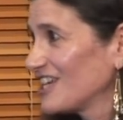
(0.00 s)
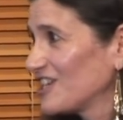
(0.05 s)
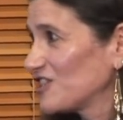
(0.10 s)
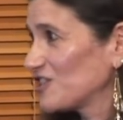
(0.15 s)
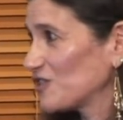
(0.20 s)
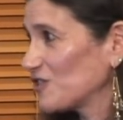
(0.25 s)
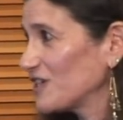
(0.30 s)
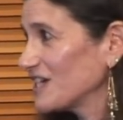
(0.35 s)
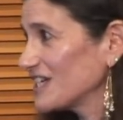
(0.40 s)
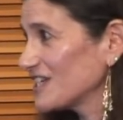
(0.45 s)

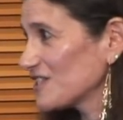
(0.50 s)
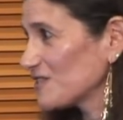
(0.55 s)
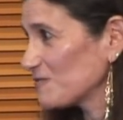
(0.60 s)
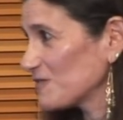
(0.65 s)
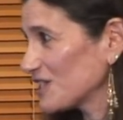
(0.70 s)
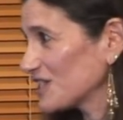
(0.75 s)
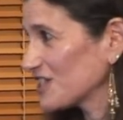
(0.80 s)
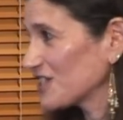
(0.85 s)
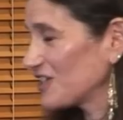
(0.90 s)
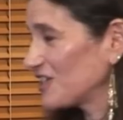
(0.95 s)
Joy is
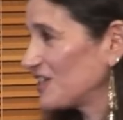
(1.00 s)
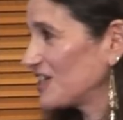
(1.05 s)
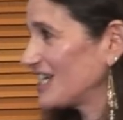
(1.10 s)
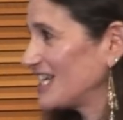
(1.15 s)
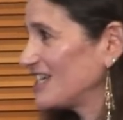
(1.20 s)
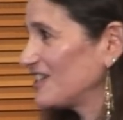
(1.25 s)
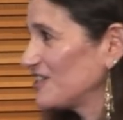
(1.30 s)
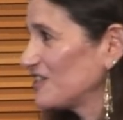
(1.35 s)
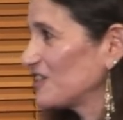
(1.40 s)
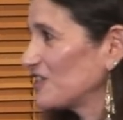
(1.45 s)
what's going to
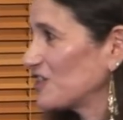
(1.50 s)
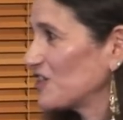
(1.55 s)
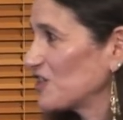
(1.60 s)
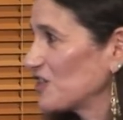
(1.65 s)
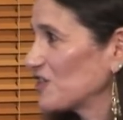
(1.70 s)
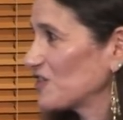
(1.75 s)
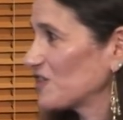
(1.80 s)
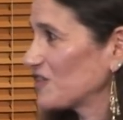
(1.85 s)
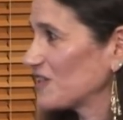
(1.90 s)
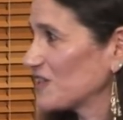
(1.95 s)
heal the
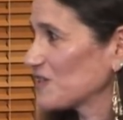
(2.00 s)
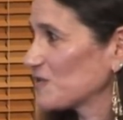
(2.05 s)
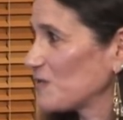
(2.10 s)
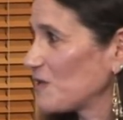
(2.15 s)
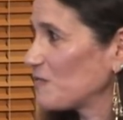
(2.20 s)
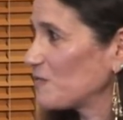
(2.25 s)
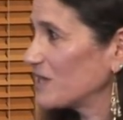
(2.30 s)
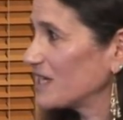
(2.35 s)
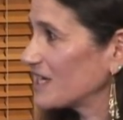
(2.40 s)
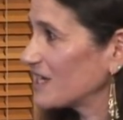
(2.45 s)
earth, is
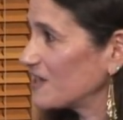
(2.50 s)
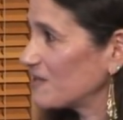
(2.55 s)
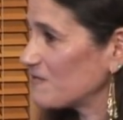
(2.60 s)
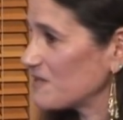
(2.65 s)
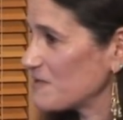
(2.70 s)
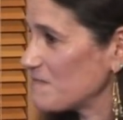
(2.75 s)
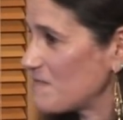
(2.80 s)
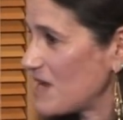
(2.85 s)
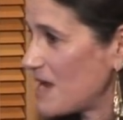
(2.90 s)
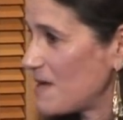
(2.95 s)
when we can
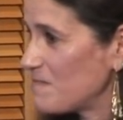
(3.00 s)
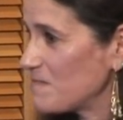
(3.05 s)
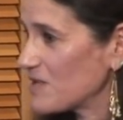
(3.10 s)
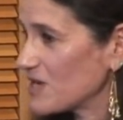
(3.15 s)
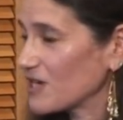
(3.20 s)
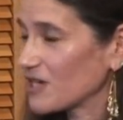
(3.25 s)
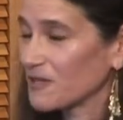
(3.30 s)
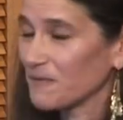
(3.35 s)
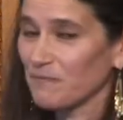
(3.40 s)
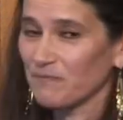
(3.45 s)

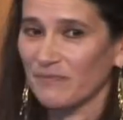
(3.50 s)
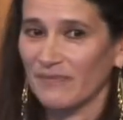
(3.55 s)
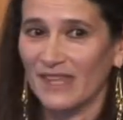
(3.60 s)
remember